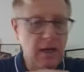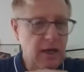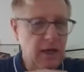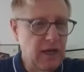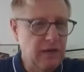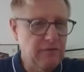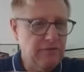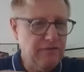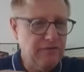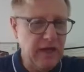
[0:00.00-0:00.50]

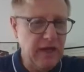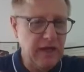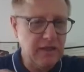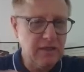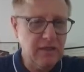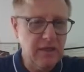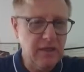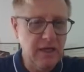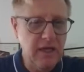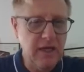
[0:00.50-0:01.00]
In
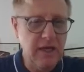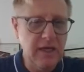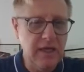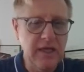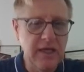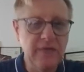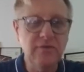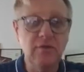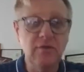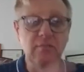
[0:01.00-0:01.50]
fact,
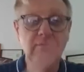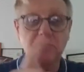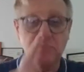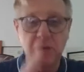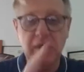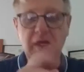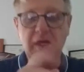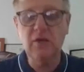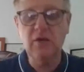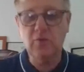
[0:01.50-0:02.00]
an even
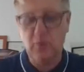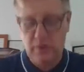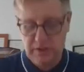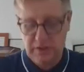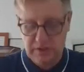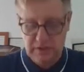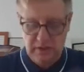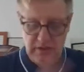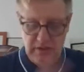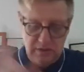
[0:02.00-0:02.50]
bigger
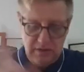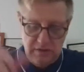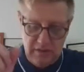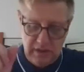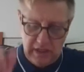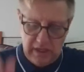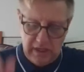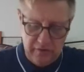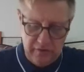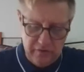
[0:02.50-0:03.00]
question is
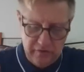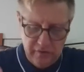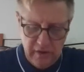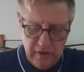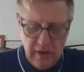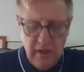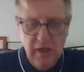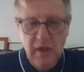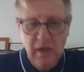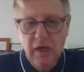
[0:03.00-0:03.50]
this:
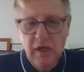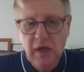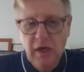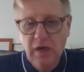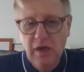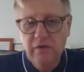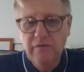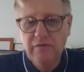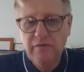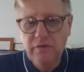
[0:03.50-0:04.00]

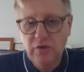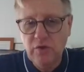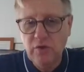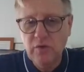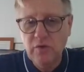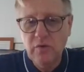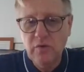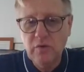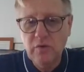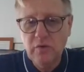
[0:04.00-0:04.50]
have
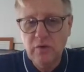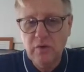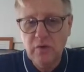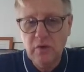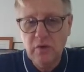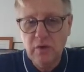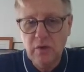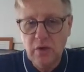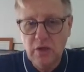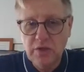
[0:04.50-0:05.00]
you
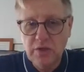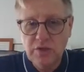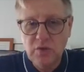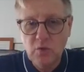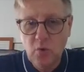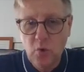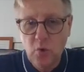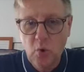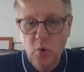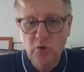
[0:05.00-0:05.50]
lost
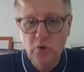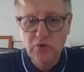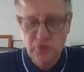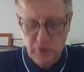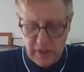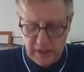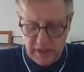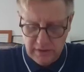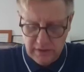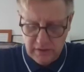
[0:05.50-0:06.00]
all
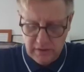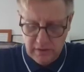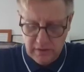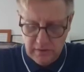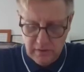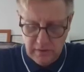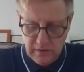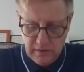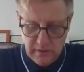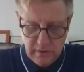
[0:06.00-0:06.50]
trust,
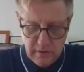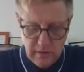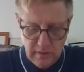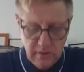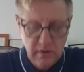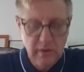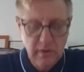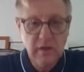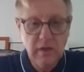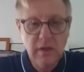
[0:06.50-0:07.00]

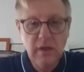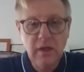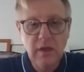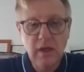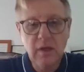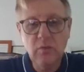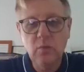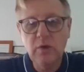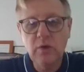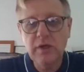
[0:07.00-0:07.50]

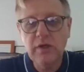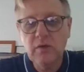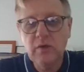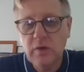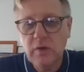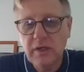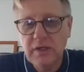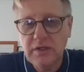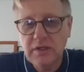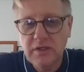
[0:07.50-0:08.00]
and what are you
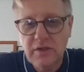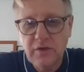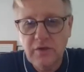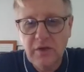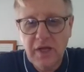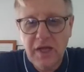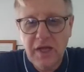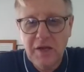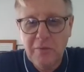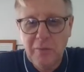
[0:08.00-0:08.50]
willing to do
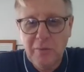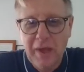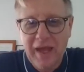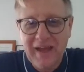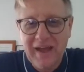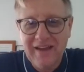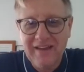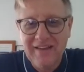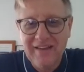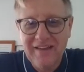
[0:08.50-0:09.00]
to get it
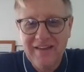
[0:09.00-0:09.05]
back?